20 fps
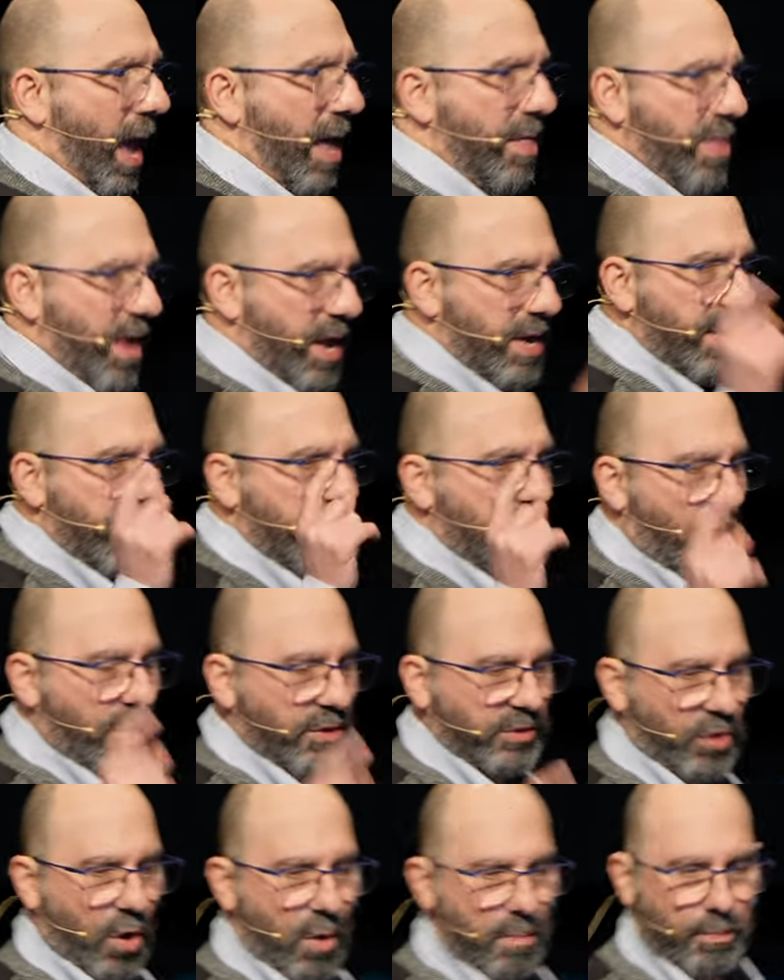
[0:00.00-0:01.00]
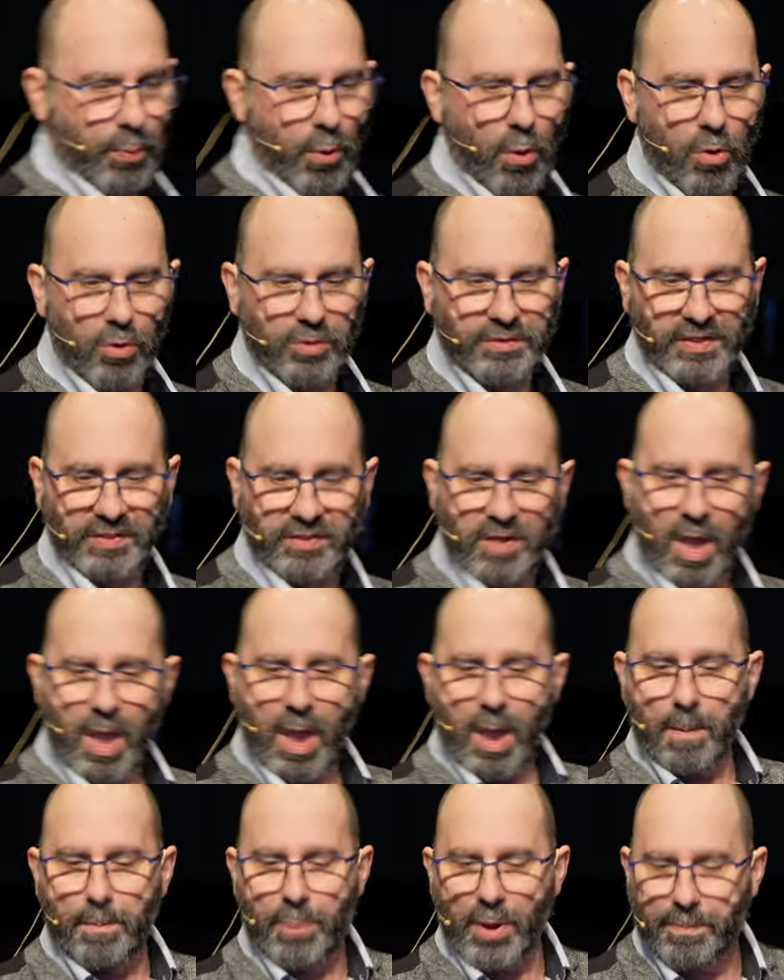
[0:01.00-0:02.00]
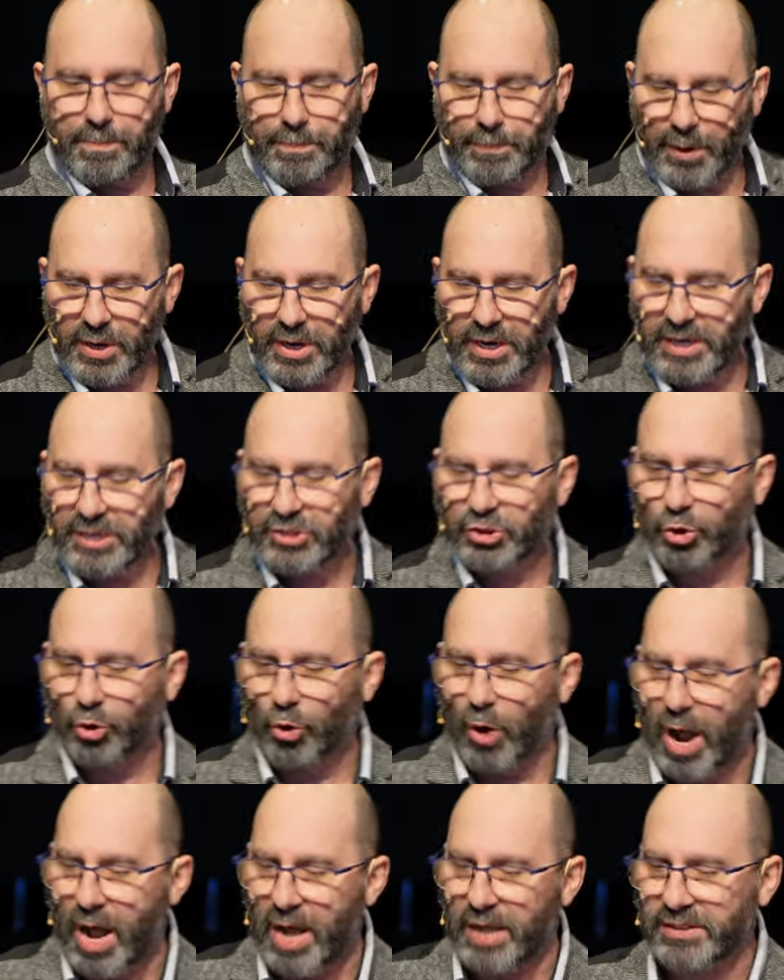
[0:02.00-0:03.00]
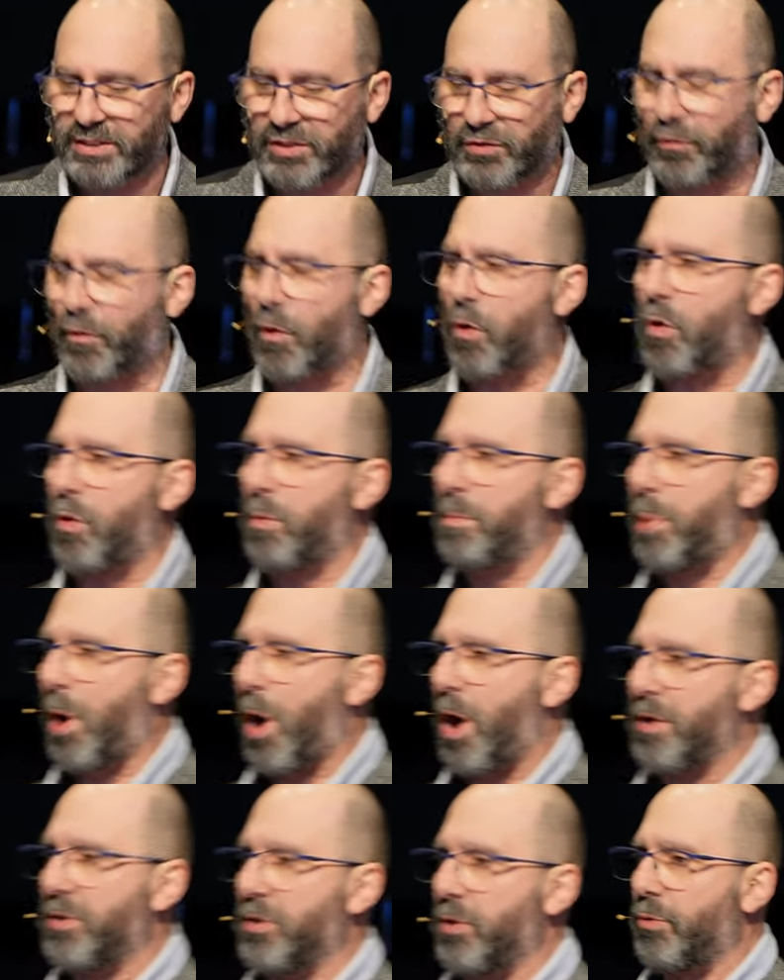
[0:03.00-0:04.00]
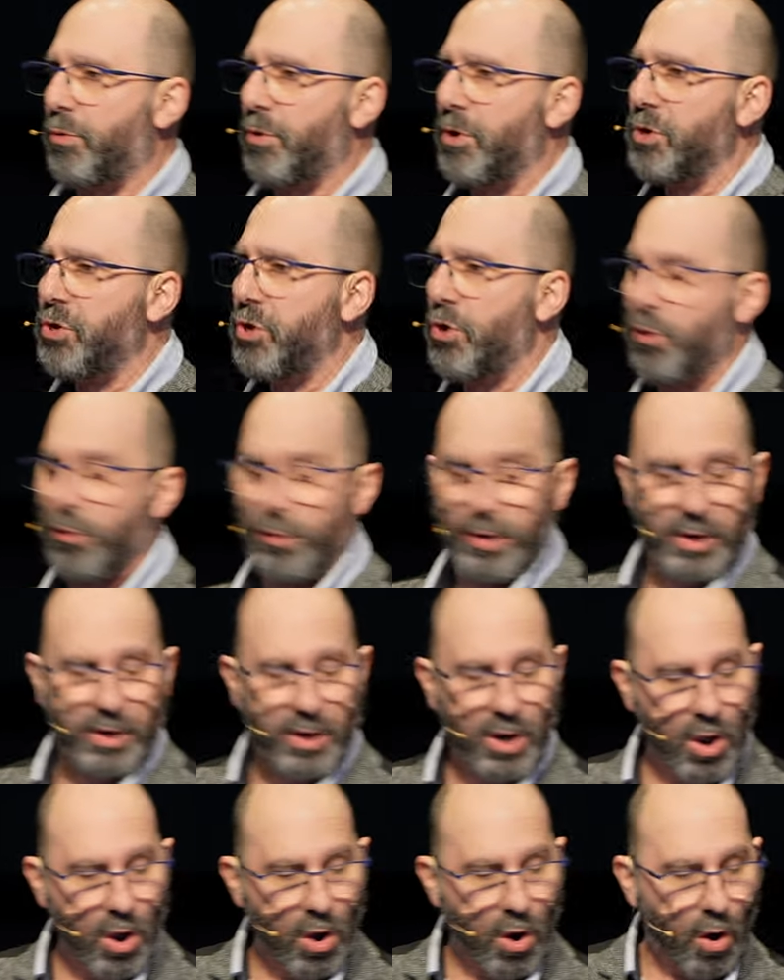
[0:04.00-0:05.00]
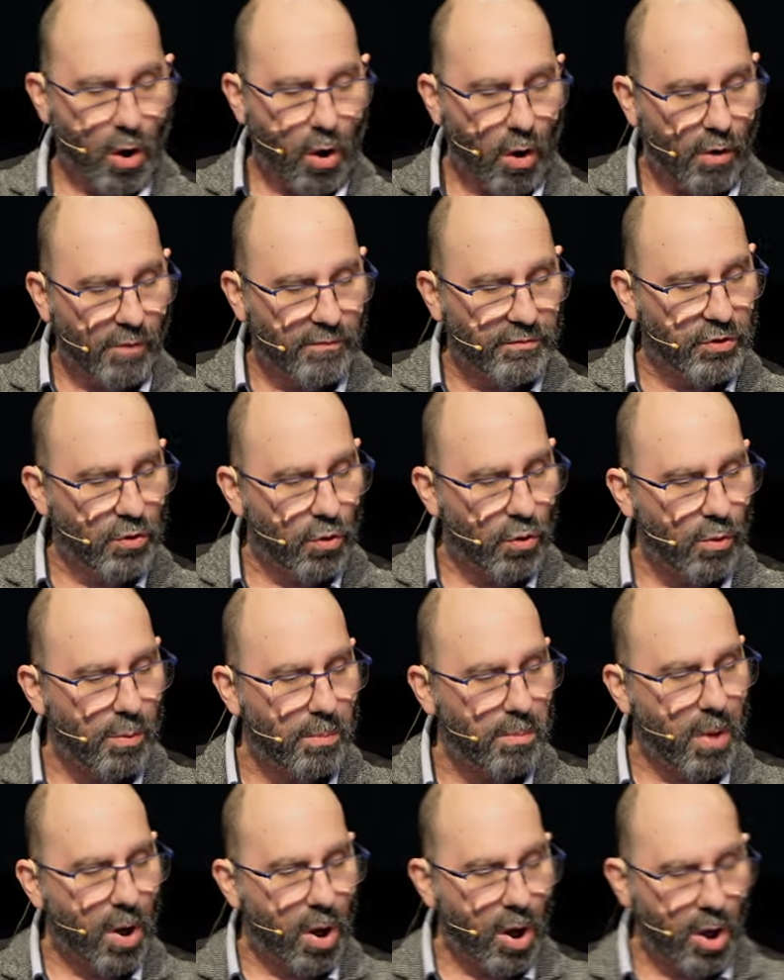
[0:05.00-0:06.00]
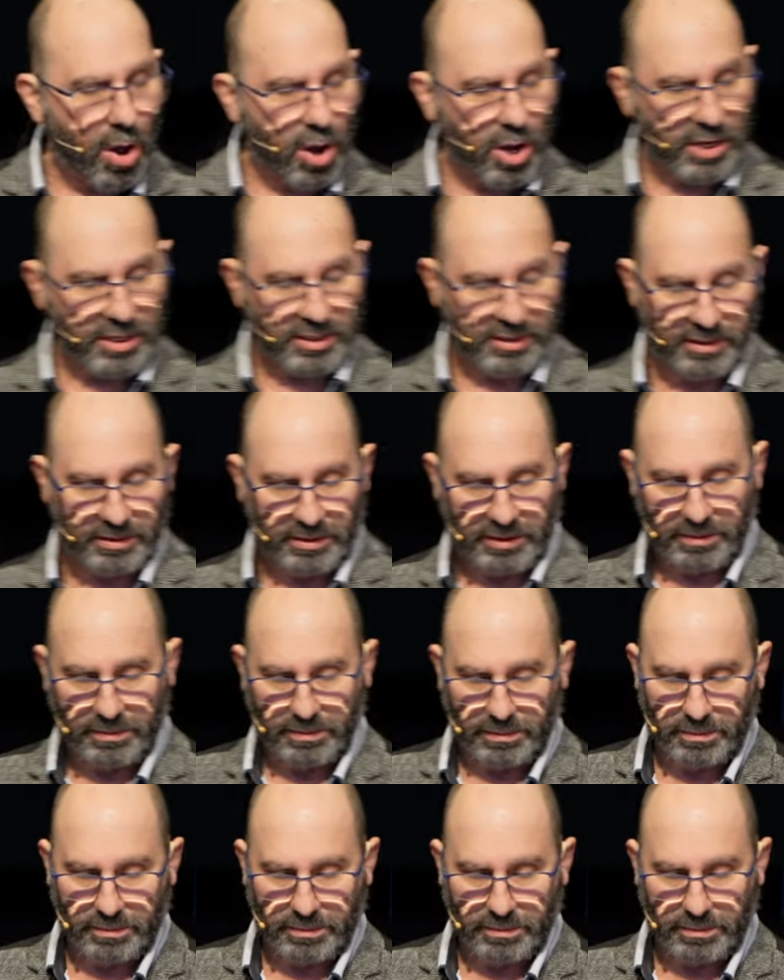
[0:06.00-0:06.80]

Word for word: And then he goes on, Paul says, "But be transformed by the renewing of your mind."